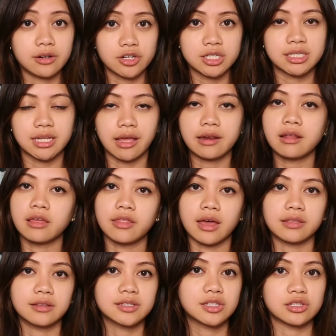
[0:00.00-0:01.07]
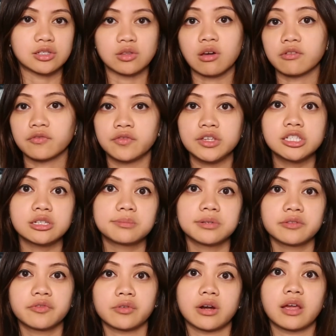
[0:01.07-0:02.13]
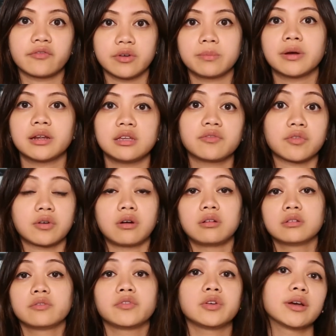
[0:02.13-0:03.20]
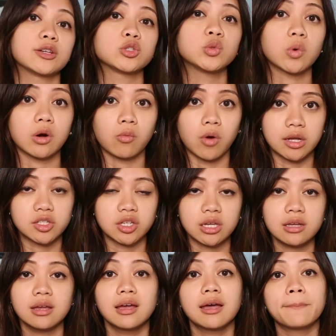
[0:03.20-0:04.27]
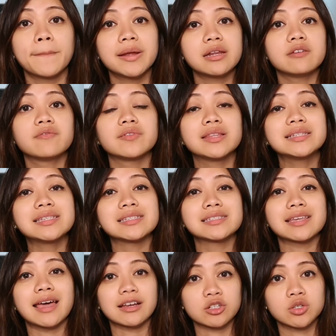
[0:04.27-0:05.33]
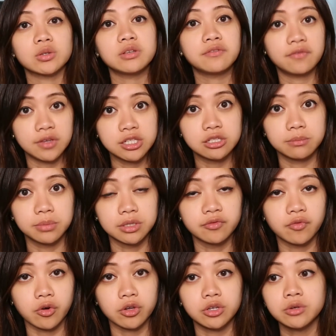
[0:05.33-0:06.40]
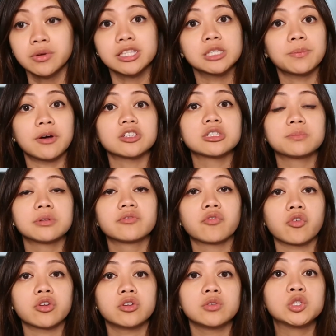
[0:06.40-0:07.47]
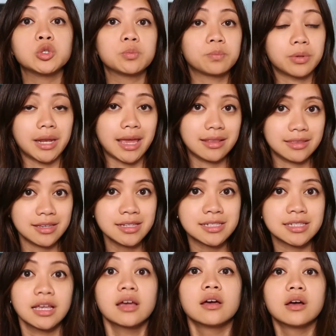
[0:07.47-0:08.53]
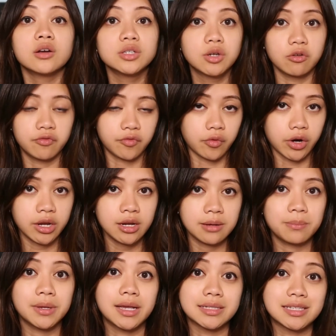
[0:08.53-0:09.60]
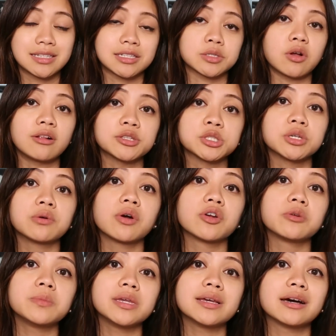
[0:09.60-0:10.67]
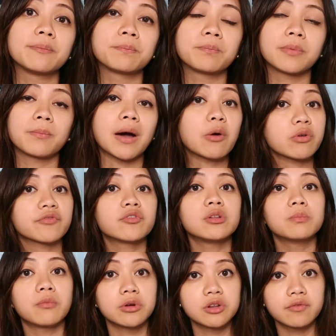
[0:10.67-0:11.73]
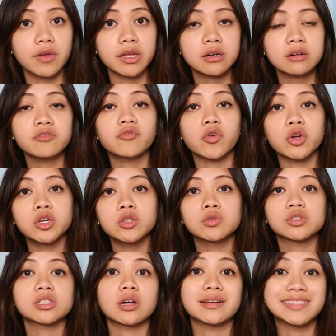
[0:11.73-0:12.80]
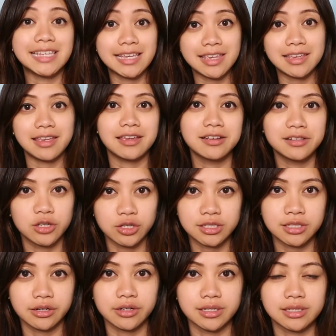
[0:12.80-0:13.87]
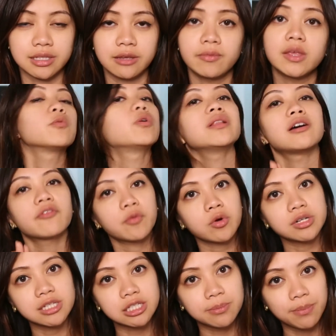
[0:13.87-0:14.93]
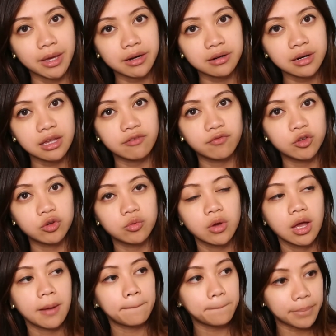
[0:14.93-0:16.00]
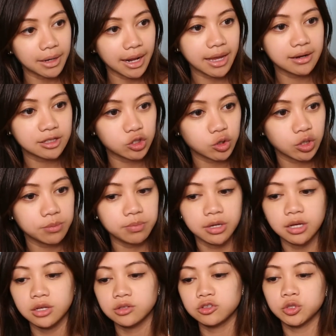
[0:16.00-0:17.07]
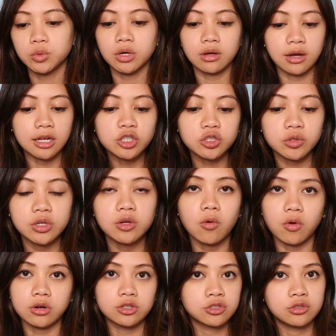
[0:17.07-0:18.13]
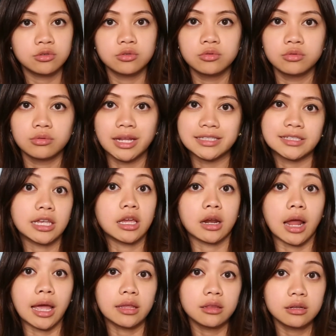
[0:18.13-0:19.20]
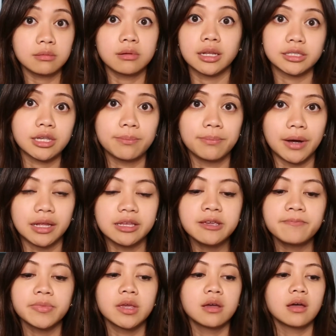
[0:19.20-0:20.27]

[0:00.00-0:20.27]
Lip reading: understand that this is not feasible for everybody, for all of you guys who are watching, but if this is actually feasible for you, it's possible for you to plan this, go for it, because this is also going to be a powerful motivator for you to start taking English seriously. Well, of course, it's better if you plan a trip to a country or to, let's say, an island, let's say Bali,